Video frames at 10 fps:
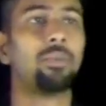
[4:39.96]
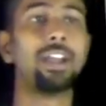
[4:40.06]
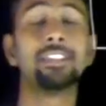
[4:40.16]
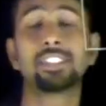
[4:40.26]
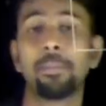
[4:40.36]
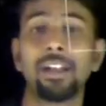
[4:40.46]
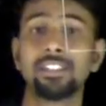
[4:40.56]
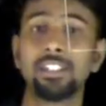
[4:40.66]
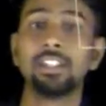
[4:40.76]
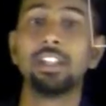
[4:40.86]
while its
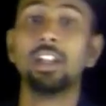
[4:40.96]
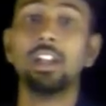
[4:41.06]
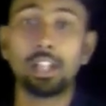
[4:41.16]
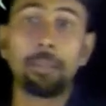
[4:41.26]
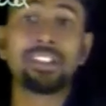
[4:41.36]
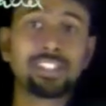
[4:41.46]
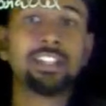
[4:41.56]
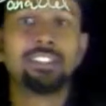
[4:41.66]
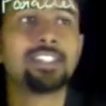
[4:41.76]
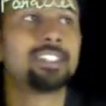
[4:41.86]

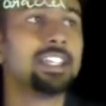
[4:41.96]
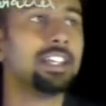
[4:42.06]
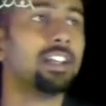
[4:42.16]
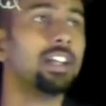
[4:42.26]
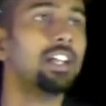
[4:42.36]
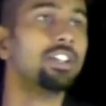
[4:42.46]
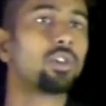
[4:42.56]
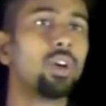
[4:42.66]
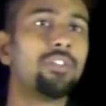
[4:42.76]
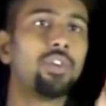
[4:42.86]
capacitance is C.
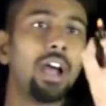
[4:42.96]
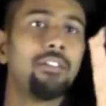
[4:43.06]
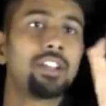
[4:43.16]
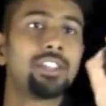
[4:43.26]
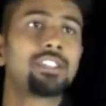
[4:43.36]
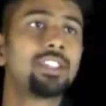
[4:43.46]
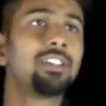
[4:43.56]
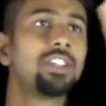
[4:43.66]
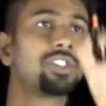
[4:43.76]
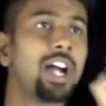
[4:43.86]
So if you have a
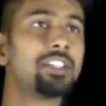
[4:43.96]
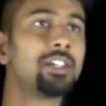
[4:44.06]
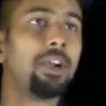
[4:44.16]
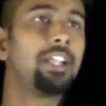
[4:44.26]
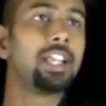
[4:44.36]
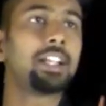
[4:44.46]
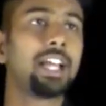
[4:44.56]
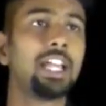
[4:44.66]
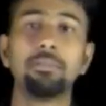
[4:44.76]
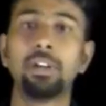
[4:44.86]
resistor, this charging might take
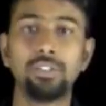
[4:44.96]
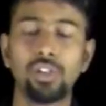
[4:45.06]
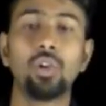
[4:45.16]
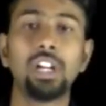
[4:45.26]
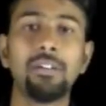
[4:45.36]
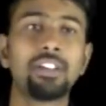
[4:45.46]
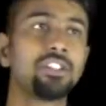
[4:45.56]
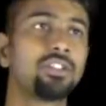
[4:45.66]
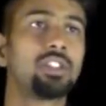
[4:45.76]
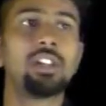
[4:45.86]
time, but if you don't have a
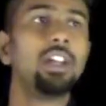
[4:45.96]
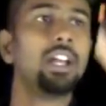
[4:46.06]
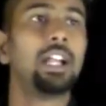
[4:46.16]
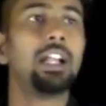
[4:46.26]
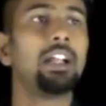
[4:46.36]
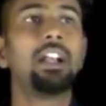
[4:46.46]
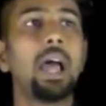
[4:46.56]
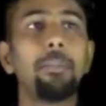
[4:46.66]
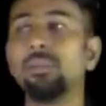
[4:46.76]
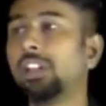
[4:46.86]
resistor, it will
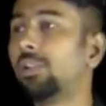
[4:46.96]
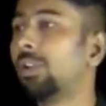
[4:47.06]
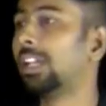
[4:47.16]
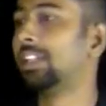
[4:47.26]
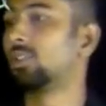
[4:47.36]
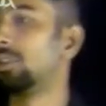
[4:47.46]
happen very quickly.